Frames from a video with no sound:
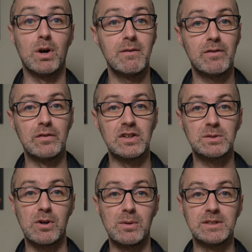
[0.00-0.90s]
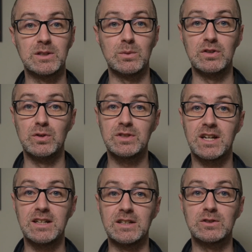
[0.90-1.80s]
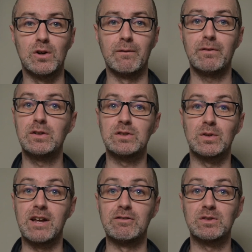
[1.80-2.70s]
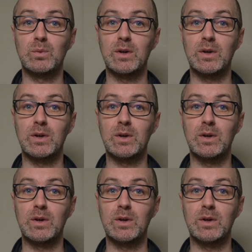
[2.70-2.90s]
might involve experimenting with new techniques or focusing on areas of